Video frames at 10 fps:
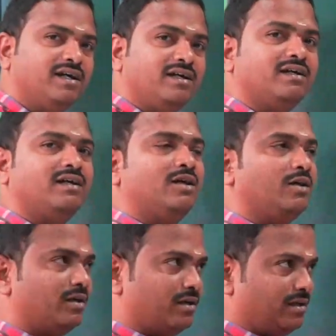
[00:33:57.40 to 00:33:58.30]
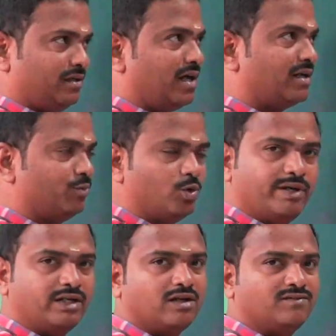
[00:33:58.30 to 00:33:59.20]
the or
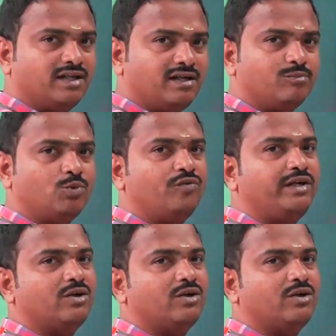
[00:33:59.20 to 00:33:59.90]
movement of the moving